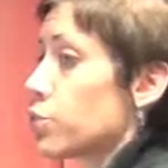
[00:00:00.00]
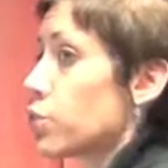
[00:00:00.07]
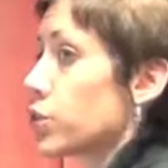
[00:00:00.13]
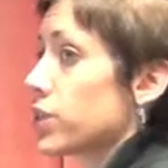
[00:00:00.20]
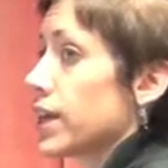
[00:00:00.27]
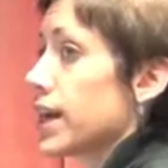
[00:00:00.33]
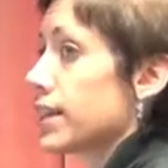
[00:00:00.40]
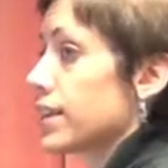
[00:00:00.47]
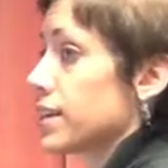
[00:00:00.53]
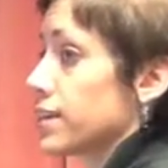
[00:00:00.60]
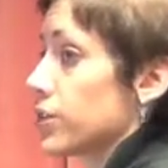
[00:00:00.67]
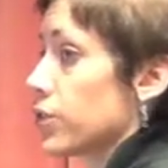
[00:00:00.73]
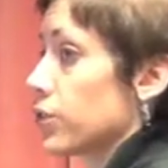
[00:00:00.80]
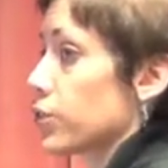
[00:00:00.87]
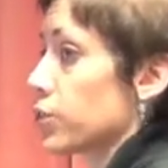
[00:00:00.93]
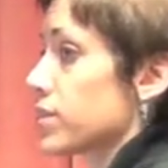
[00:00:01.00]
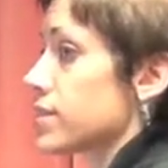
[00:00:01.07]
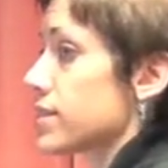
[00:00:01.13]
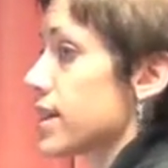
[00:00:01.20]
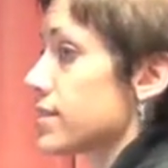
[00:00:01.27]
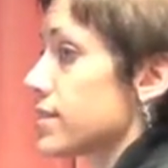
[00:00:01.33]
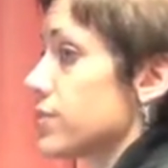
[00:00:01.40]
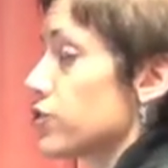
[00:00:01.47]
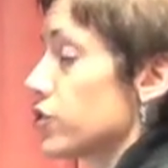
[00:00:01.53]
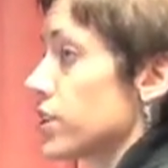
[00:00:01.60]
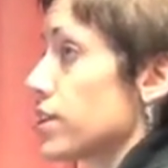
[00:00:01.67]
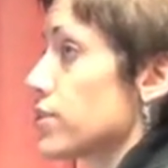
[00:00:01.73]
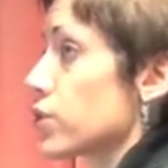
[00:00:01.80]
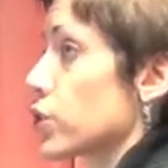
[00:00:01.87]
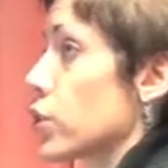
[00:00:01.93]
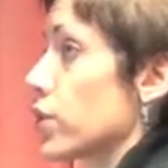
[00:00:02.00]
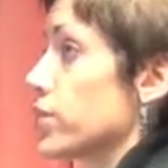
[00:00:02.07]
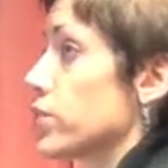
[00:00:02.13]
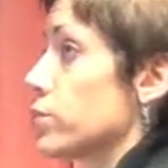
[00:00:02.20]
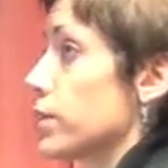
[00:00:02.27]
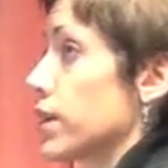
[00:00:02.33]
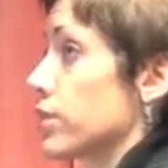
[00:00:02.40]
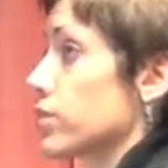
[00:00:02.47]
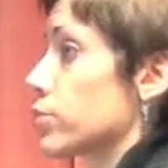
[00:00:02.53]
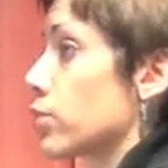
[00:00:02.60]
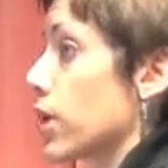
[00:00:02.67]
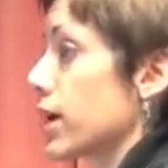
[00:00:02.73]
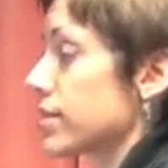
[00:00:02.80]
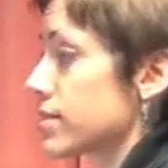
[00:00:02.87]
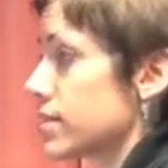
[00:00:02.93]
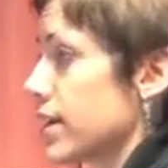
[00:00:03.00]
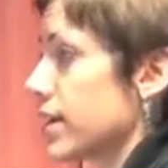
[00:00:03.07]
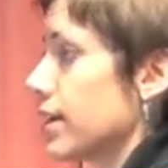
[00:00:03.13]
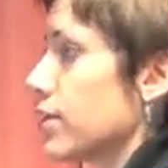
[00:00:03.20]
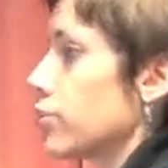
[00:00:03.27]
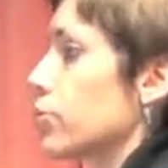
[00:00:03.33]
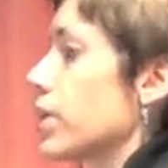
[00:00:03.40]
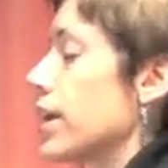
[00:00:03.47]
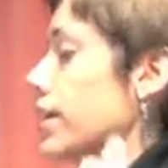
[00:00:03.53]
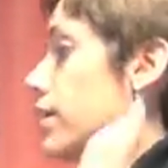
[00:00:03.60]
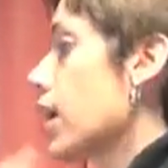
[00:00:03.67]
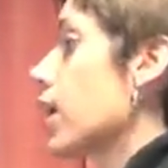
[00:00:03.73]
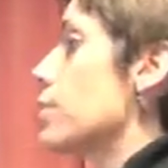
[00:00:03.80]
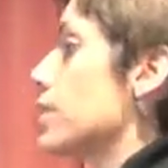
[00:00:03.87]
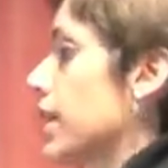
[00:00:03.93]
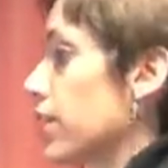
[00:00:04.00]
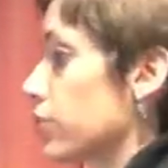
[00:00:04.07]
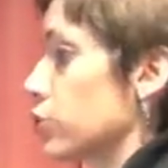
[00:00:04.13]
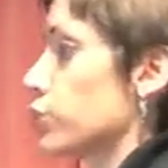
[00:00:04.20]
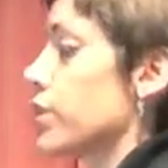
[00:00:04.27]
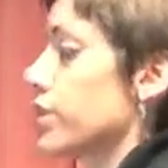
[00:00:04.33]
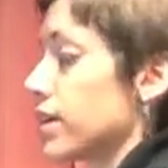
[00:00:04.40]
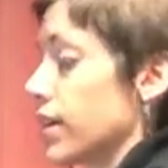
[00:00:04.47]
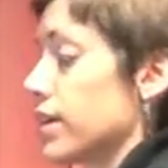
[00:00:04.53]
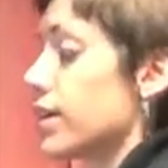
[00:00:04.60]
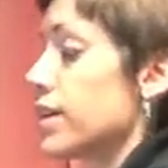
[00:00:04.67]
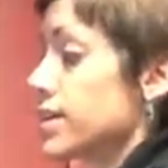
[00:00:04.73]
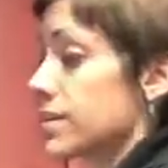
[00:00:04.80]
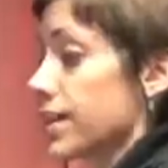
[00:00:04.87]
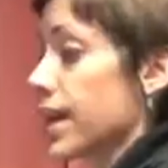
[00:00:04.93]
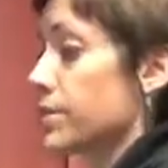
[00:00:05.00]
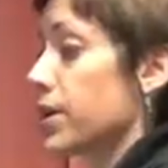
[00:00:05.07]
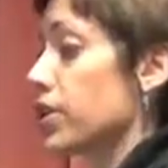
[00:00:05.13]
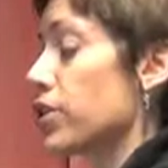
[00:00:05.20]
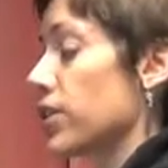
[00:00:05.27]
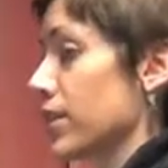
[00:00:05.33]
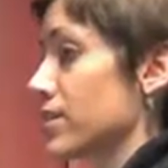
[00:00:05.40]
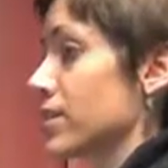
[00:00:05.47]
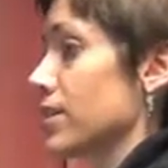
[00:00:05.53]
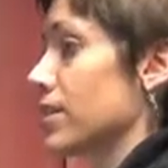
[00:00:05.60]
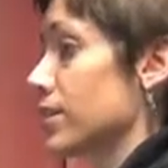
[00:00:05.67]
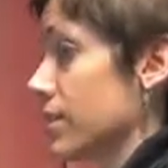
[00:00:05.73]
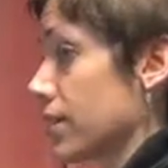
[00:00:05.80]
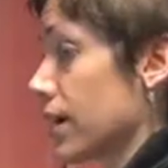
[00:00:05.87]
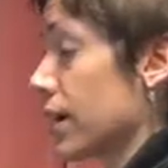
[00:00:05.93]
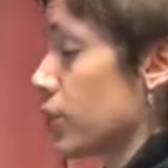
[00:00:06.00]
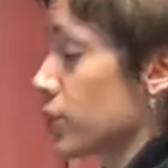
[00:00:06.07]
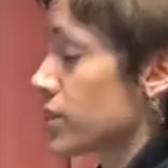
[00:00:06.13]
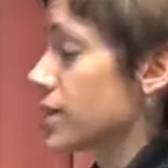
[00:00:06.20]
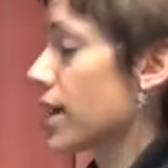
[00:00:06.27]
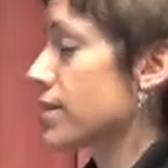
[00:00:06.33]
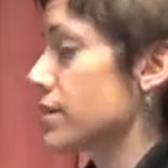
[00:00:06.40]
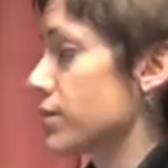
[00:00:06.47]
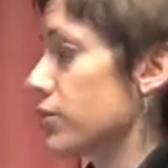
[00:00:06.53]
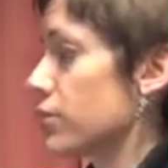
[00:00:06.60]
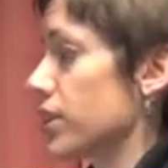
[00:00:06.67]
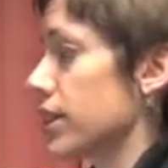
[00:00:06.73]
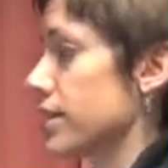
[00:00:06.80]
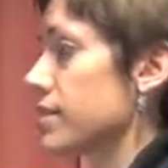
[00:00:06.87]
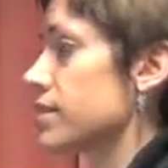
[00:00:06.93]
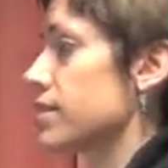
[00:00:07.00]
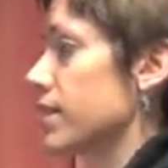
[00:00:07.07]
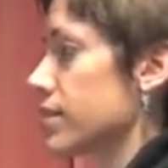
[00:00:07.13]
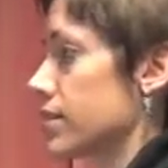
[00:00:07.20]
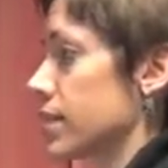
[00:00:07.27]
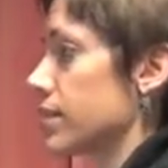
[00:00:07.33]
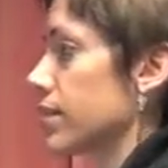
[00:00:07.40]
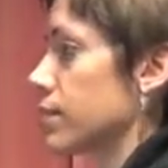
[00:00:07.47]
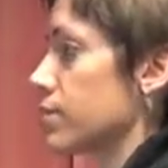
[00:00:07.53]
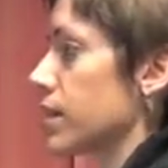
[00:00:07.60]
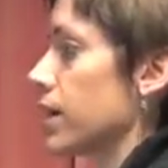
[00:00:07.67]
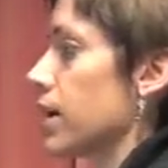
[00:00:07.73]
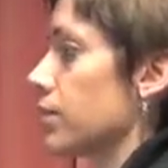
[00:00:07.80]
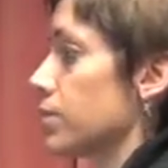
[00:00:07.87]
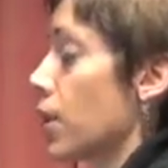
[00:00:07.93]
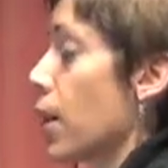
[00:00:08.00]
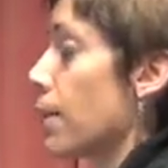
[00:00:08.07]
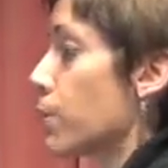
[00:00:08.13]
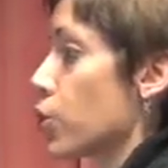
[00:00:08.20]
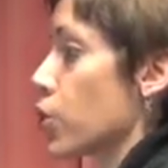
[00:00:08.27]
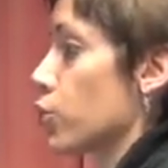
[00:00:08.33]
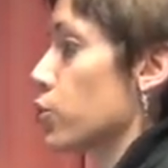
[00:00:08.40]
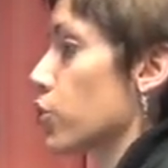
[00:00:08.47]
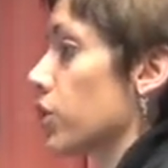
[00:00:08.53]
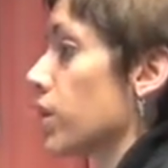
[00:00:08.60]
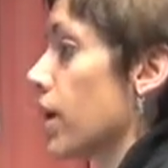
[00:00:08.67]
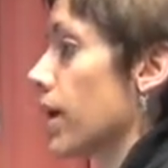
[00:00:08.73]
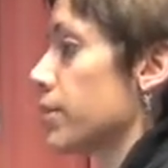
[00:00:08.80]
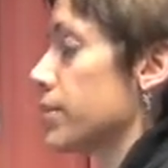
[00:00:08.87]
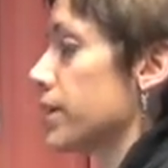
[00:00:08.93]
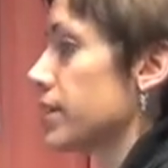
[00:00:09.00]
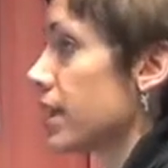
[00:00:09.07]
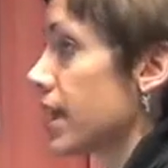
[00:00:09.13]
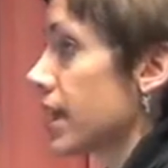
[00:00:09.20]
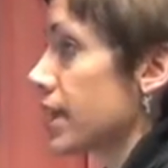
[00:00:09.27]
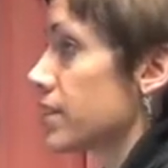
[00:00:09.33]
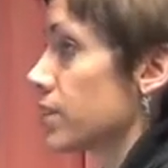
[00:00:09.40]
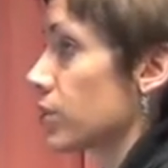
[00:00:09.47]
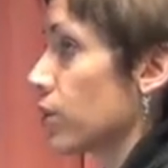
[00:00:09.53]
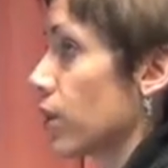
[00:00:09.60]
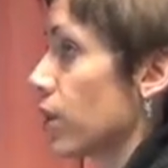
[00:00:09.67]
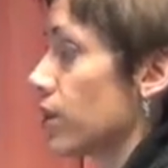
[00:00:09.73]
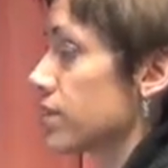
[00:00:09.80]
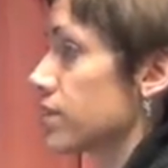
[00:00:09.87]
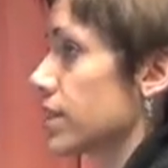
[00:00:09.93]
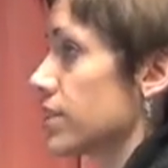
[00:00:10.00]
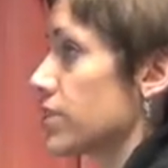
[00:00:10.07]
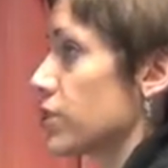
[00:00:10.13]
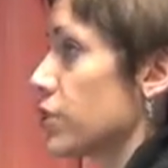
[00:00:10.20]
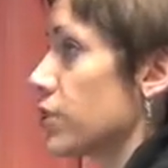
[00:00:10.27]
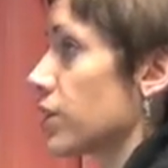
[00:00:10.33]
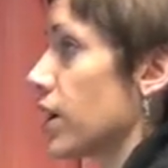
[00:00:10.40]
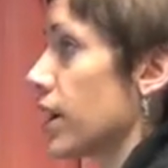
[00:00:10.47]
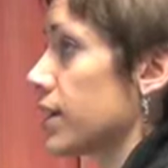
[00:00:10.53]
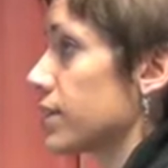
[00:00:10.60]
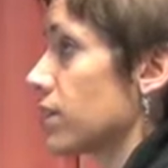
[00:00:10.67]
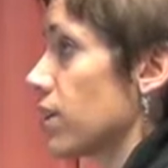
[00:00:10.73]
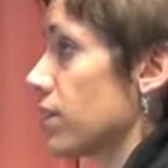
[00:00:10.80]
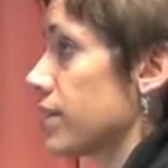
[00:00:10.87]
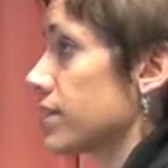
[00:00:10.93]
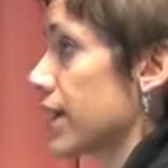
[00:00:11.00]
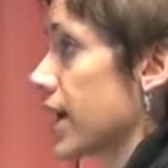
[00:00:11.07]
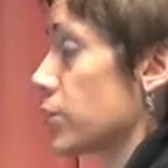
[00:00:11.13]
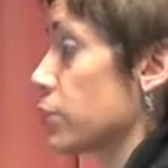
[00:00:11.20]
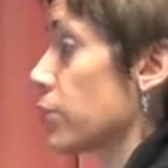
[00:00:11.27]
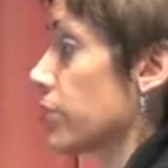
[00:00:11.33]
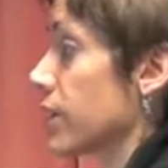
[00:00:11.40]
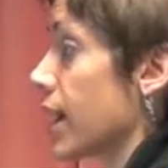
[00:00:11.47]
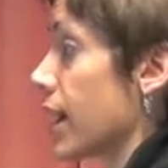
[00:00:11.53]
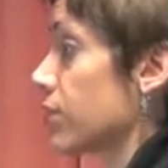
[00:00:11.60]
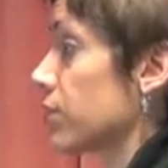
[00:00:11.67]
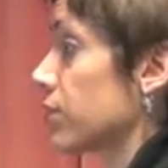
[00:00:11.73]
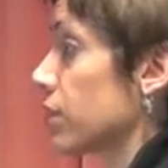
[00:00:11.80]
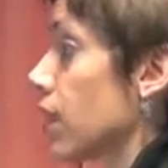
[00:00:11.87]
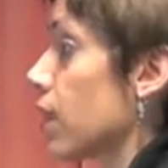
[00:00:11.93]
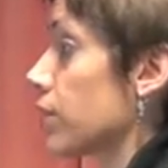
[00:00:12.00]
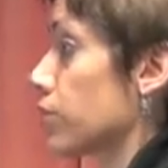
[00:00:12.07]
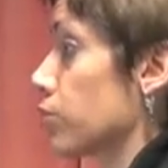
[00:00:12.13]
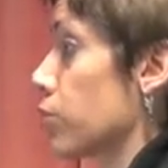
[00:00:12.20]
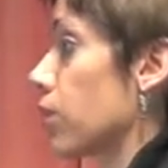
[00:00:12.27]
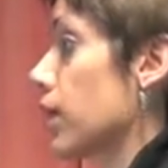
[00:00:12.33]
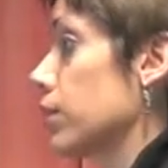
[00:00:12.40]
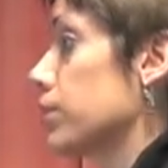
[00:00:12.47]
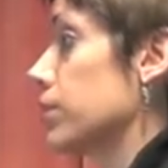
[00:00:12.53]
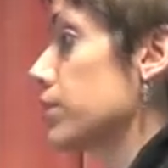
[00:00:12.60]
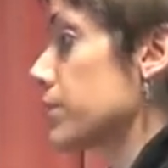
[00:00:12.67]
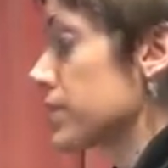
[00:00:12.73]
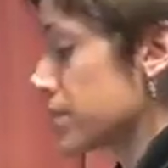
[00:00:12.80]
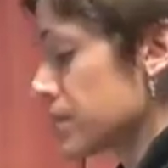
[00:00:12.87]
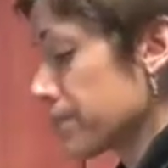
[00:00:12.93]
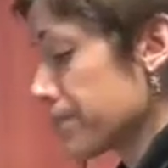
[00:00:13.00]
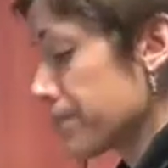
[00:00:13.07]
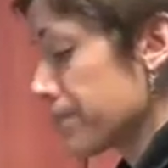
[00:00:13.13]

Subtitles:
more likely that those recessive genes are going to be expressed in combination with the same other recessive genes that suddenly become more and more common. And so all of a sudden you've got all these animals that have a lot of problems.